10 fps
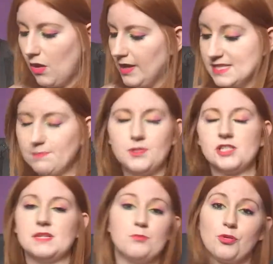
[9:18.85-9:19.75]
it's
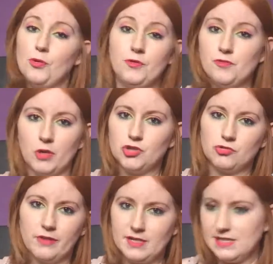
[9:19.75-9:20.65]
just improved my
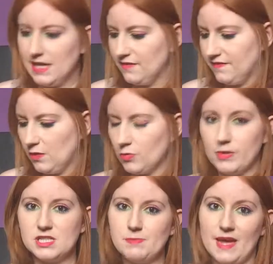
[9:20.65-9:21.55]
drawing tenfold.
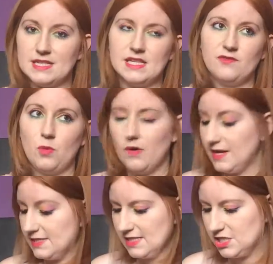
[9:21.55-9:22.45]
Perspective
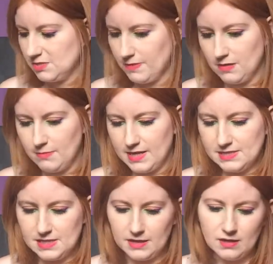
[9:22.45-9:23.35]
wise, it's just been
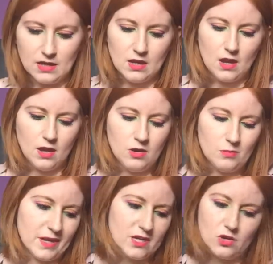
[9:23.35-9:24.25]
amazing. Oh
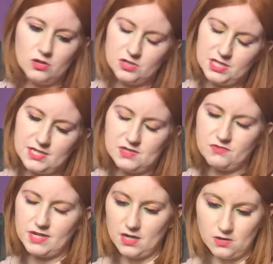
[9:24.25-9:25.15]
my god, this is
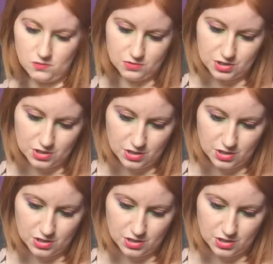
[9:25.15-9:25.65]
really old.